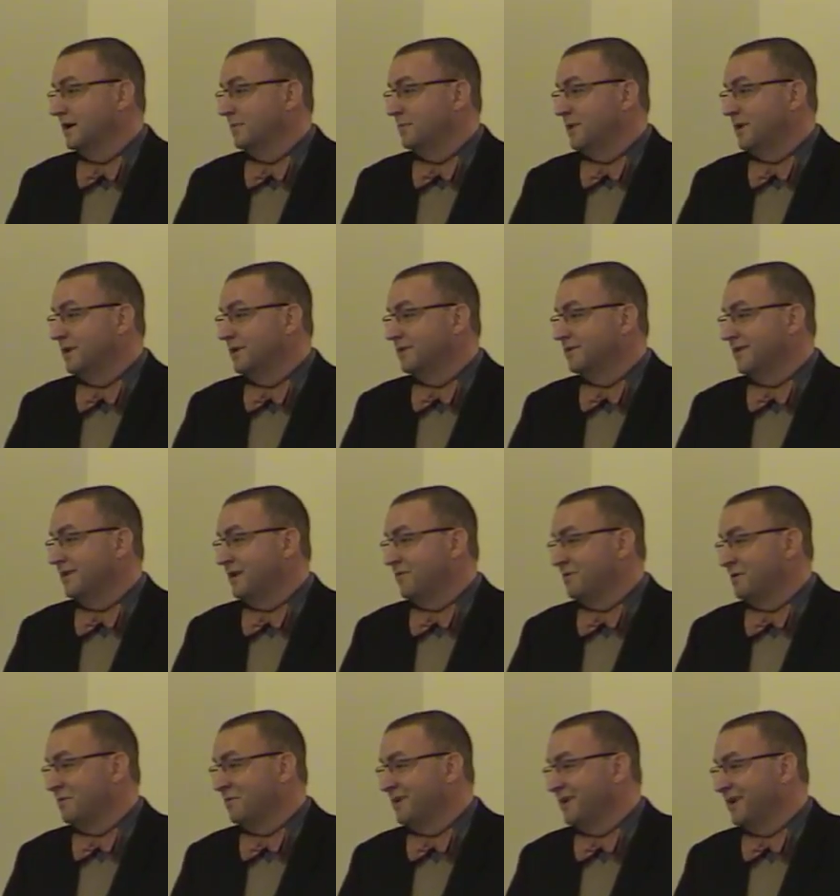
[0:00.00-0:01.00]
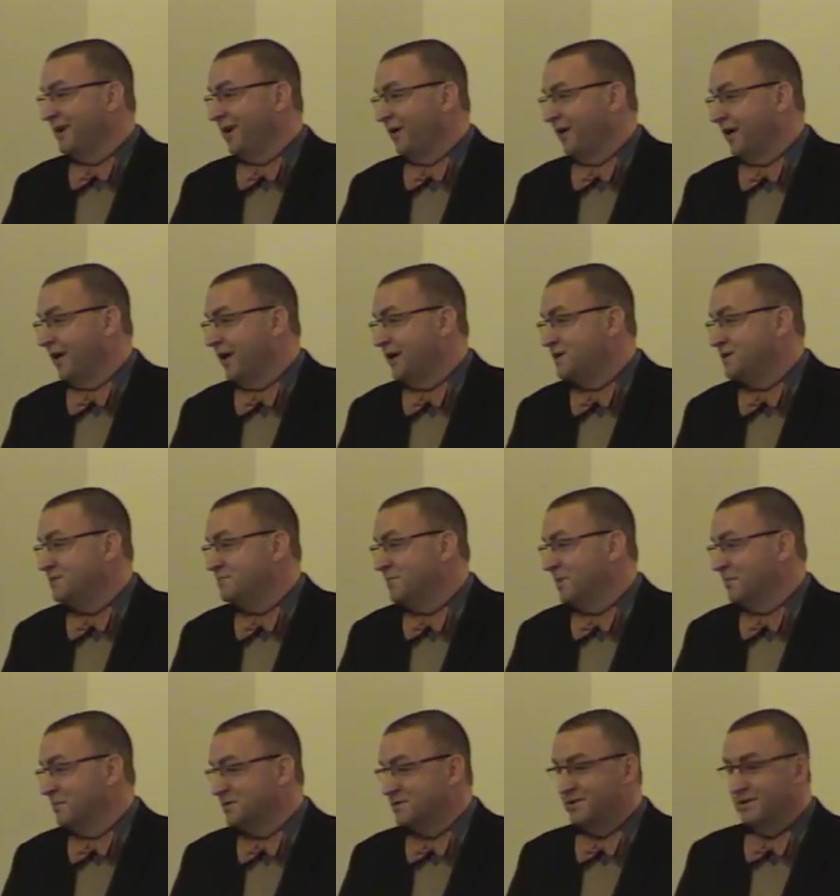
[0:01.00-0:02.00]
because inevitably congregation
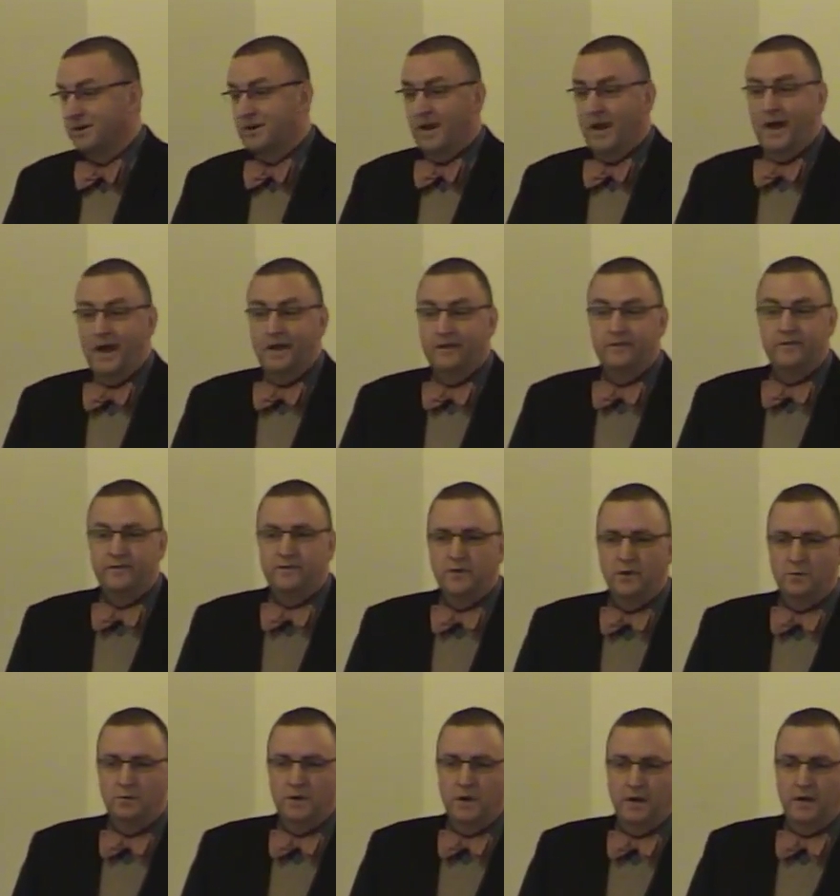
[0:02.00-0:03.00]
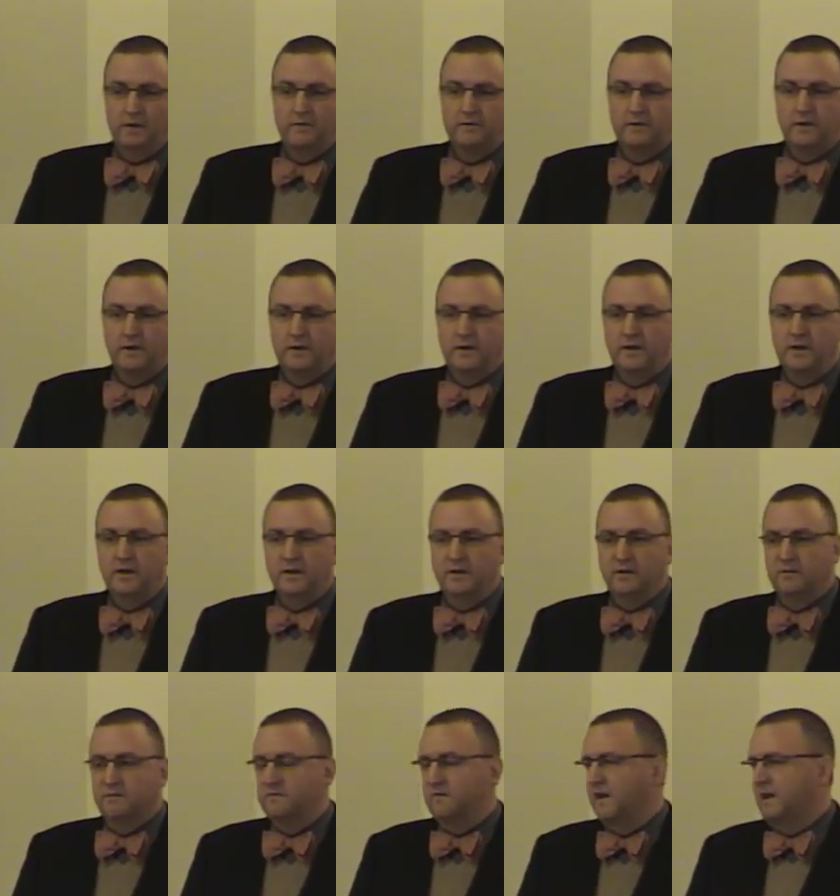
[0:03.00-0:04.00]
members are glad to donate and give
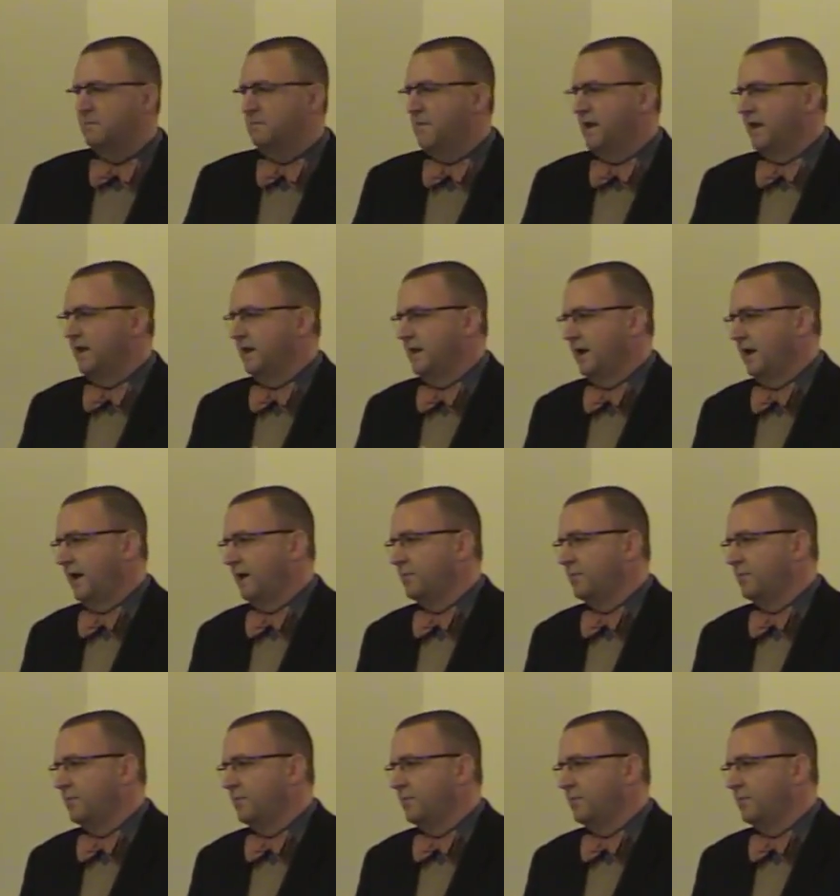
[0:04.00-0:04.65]
and make it